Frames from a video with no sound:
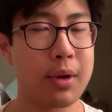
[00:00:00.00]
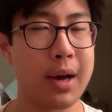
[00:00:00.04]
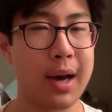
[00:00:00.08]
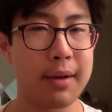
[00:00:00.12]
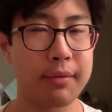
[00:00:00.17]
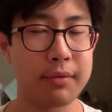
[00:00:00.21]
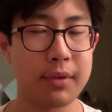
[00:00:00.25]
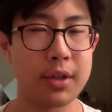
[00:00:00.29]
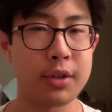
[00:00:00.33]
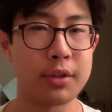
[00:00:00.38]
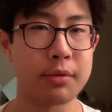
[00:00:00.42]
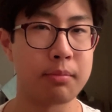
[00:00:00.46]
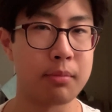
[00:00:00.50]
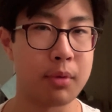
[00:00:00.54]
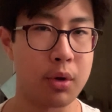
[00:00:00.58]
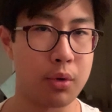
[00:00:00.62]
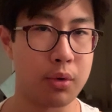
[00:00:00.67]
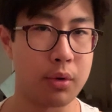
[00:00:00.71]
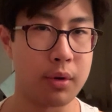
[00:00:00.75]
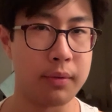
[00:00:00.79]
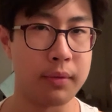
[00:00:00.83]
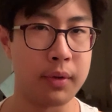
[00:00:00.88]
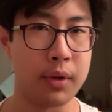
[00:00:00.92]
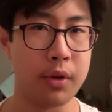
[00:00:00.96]
have this
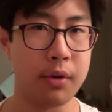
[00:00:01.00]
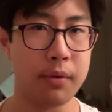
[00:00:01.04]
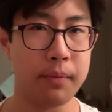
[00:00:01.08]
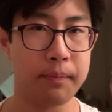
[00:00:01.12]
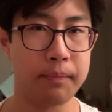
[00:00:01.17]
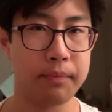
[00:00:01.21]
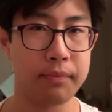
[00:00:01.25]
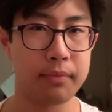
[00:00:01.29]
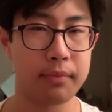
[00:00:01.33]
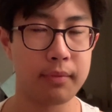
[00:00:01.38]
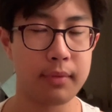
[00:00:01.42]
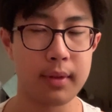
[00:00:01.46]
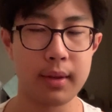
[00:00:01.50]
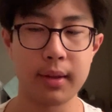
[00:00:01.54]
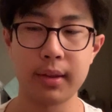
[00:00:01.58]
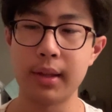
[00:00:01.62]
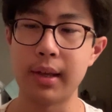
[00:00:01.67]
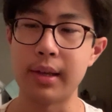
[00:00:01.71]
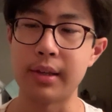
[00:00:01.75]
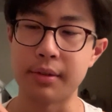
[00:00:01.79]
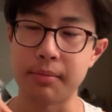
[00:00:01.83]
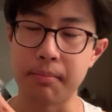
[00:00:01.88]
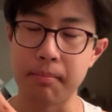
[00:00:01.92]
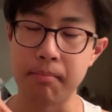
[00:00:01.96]
mold of you,
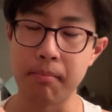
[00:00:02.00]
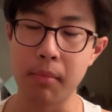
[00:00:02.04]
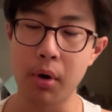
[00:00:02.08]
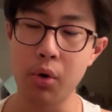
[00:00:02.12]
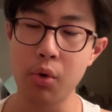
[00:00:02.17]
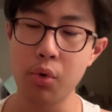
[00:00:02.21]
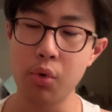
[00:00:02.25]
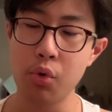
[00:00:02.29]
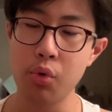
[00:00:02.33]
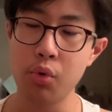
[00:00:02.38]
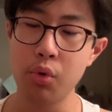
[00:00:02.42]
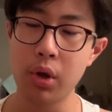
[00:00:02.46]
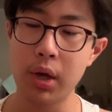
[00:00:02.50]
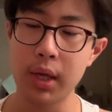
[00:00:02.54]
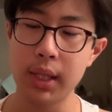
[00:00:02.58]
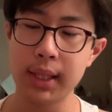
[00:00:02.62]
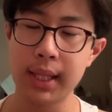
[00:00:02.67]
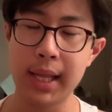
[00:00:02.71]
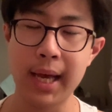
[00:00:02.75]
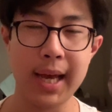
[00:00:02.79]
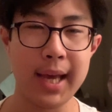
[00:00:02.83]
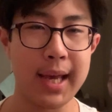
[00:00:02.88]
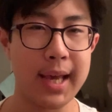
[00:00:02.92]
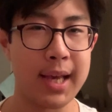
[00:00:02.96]
this mold
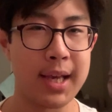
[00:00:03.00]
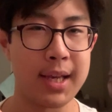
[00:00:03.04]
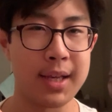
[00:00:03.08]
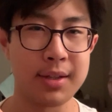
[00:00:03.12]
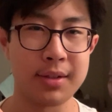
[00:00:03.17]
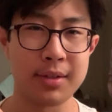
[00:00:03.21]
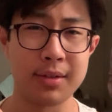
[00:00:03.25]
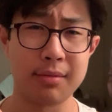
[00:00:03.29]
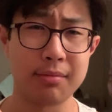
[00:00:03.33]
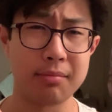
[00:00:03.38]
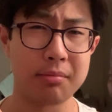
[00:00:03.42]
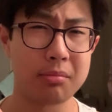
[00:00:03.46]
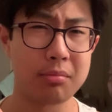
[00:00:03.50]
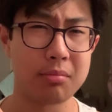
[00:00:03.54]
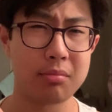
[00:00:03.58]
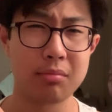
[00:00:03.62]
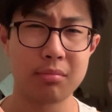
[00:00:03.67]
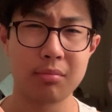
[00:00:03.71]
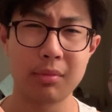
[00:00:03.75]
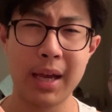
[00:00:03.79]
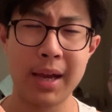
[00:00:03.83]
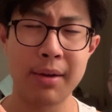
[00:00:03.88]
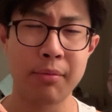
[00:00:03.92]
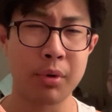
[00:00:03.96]
that is
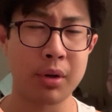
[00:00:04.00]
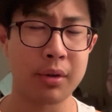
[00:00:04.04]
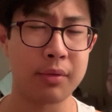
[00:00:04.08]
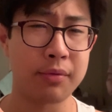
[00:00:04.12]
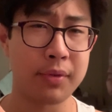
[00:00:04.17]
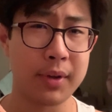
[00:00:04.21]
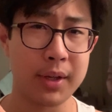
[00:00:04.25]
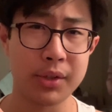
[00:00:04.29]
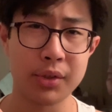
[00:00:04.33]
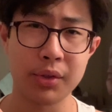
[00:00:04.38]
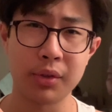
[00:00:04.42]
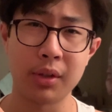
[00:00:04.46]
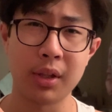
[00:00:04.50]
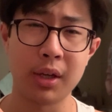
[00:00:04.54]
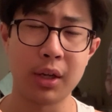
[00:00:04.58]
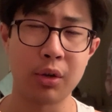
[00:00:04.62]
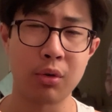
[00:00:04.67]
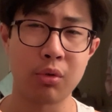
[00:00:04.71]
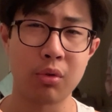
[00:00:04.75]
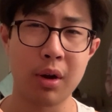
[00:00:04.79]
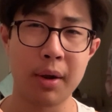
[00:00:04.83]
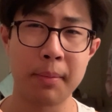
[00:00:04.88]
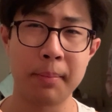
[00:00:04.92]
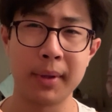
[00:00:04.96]
everyone thinks you're a
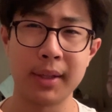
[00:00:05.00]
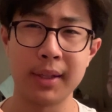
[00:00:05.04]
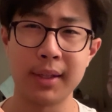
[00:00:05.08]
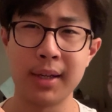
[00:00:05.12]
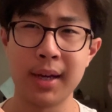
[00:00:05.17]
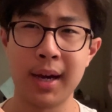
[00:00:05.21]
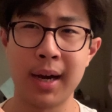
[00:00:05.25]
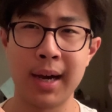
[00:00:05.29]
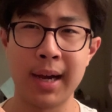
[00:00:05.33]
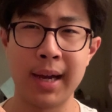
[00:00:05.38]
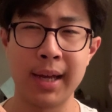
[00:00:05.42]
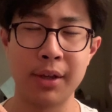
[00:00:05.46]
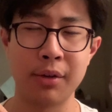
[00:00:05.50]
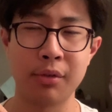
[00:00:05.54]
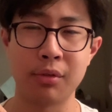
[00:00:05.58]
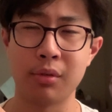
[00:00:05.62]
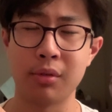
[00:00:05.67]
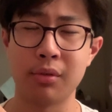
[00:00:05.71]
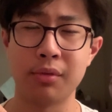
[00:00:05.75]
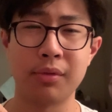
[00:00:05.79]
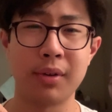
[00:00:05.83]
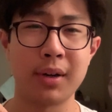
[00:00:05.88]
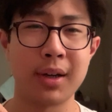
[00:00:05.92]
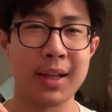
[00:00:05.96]
decrepit guy, you're
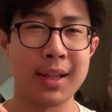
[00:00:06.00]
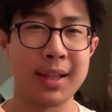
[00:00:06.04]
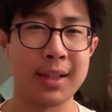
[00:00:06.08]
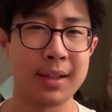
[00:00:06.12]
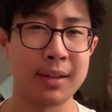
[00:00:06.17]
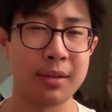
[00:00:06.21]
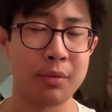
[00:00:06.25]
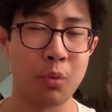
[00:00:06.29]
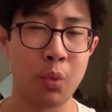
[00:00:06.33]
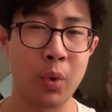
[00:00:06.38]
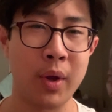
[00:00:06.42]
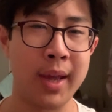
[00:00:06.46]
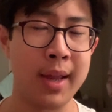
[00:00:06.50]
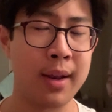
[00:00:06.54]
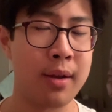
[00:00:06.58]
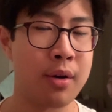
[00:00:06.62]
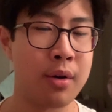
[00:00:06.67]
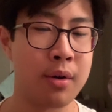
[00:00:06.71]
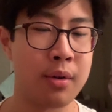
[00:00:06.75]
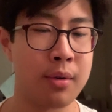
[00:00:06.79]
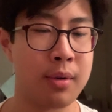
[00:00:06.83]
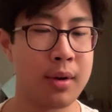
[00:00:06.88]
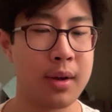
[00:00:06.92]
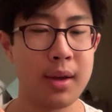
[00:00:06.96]
a fucking
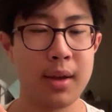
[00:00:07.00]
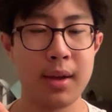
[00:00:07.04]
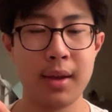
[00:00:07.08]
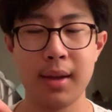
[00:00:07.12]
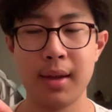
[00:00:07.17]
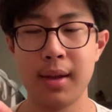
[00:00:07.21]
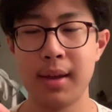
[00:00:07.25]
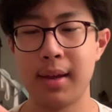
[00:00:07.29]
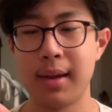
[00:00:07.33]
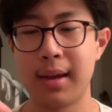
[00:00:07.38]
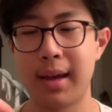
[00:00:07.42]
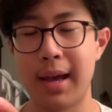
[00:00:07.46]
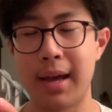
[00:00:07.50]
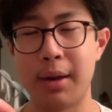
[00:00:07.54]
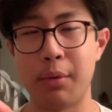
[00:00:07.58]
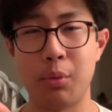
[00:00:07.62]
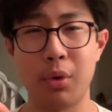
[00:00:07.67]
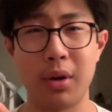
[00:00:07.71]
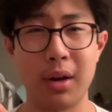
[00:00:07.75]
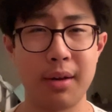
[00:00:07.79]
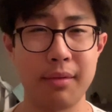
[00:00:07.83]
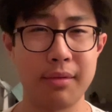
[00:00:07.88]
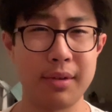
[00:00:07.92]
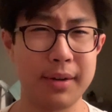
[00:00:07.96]
weirdo, and
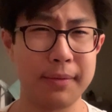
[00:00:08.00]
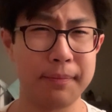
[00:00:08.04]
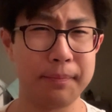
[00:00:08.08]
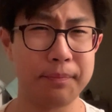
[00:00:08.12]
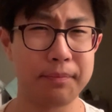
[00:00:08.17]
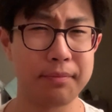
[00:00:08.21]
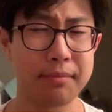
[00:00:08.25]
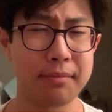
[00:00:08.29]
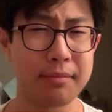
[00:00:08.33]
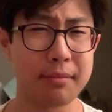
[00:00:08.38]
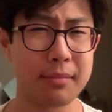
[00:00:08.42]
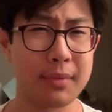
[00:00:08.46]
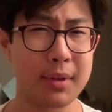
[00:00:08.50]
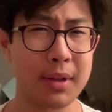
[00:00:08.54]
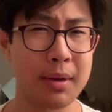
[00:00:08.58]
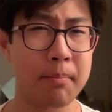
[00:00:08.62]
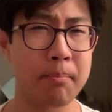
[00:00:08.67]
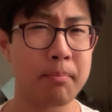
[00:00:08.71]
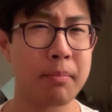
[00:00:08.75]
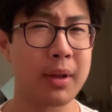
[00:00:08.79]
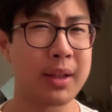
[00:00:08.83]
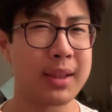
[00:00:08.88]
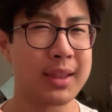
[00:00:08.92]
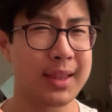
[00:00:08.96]
whatever.
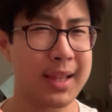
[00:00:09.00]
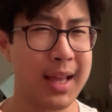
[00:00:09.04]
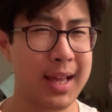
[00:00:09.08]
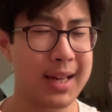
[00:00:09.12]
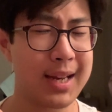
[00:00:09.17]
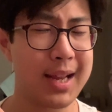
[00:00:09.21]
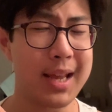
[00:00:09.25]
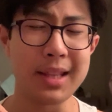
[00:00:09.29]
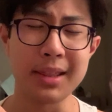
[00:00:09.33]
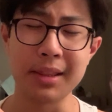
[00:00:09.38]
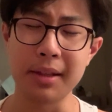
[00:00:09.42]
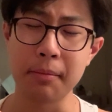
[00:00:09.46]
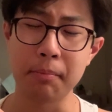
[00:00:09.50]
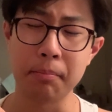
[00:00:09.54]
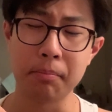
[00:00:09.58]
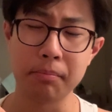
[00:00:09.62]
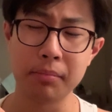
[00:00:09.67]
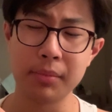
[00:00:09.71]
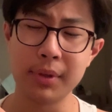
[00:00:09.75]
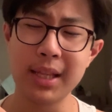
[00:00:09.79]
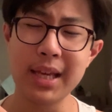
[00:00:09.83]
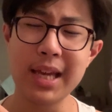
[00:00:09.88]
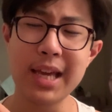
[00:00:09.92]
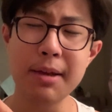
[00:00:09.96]
But then in the
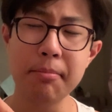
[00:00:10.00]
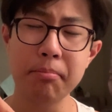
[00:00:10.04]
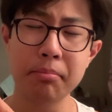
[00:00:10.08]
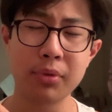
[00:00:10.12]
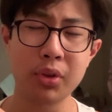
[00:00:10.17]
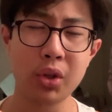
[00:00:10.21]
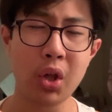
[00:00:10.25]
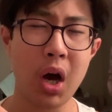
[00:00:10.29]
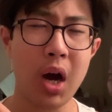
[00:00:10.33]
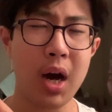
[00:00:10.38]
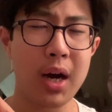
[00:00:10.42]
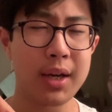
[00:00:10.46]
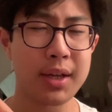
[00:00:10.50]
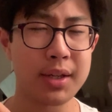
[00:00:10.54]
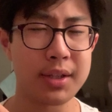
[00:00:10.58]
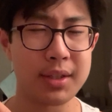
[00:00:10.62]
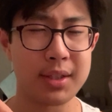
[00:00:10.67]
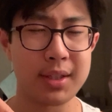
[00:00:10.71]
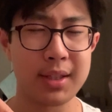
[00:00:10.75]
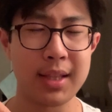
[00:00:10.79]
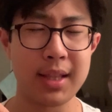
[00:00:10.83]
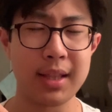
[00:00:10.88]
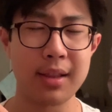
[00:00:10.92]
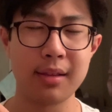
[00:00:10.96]
deep
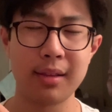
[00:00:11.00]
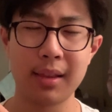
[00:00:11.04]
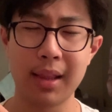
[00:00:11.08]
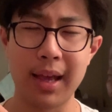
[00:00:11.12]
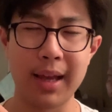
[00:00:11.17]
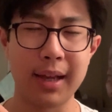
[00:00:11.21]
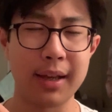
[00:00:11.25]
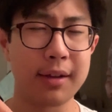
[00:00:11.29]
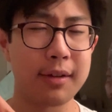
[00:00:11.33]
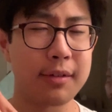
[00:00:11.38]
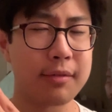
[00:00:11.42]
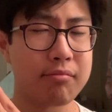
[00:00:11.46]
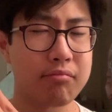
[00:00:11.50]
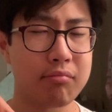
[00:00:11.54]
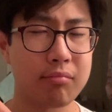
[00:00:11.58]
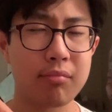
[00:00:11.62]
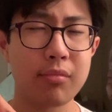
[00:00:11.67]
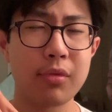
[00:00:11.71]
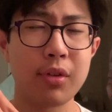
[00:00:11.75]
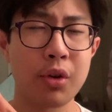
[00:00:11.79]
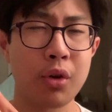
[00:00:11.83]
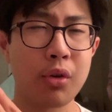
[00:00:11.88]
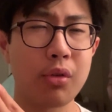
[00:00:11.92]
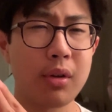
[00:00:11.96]
darkest, like
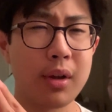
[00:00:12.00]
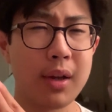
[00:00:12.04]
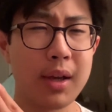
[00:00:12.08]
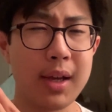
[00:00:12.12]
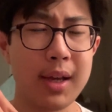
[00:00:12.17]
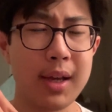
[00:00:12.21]
your